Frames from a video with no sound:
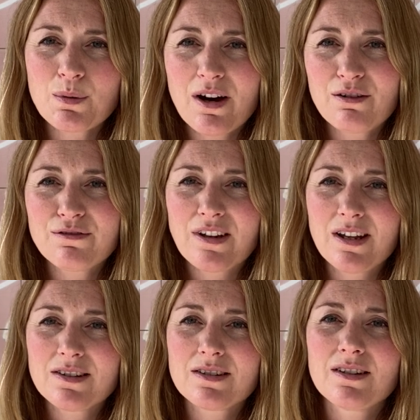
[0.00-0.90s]
12
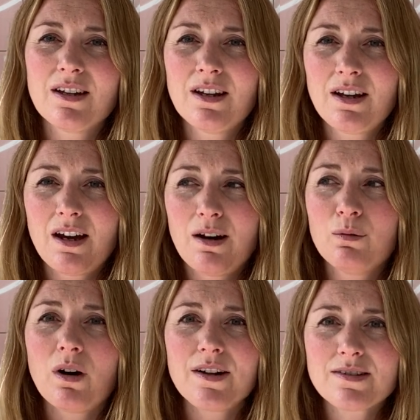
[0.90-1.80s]
feet
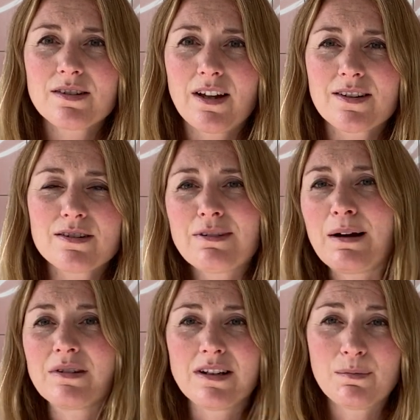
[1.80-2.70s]
wide, like
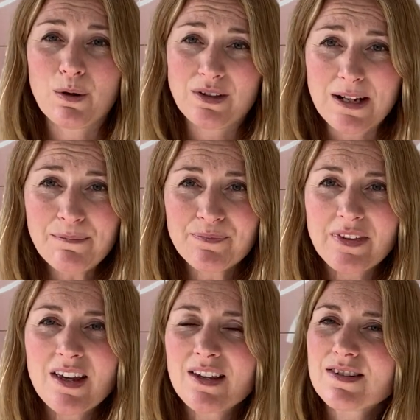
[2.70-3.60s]
surrounding the body.
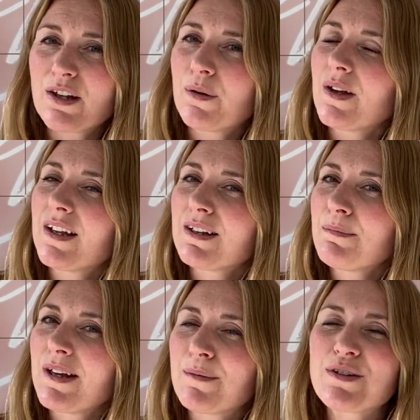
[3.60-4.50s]
So it
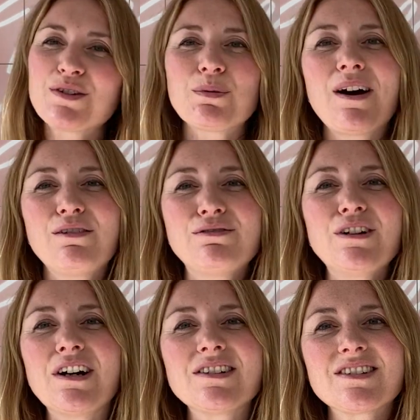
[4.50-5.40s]
can be up to 12
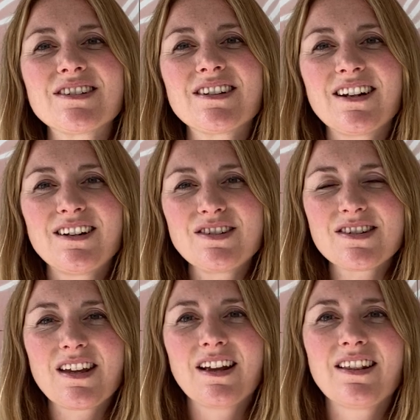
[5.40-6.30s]
foot. I
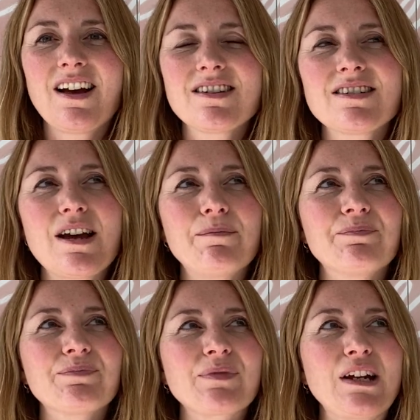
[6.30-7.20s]
just think that's
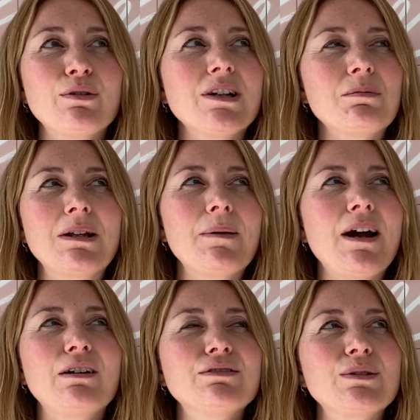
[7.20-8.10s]
incredibly
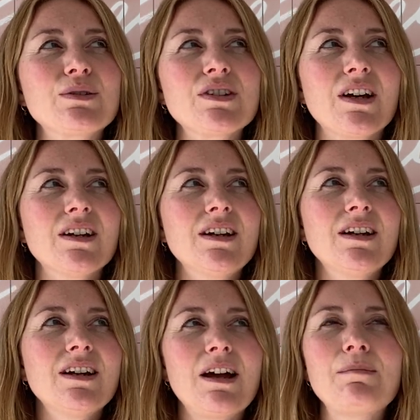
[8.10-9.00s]
powerful to
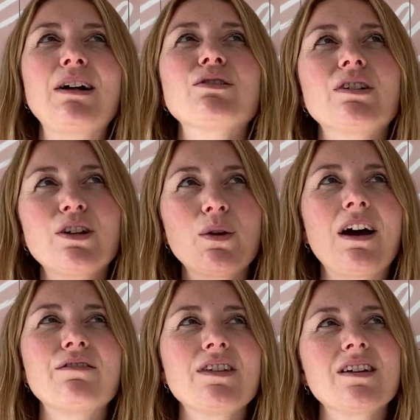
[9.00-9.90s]
imagine that you
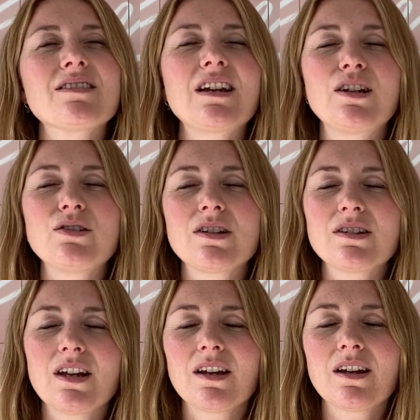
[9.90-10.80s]
have this
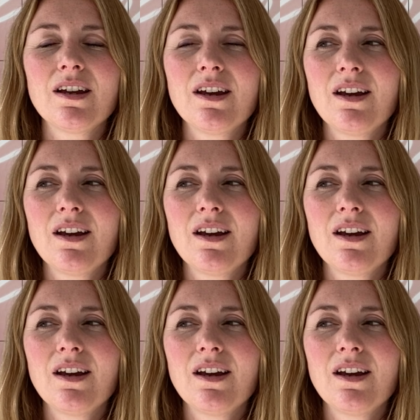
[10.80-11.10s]
energetic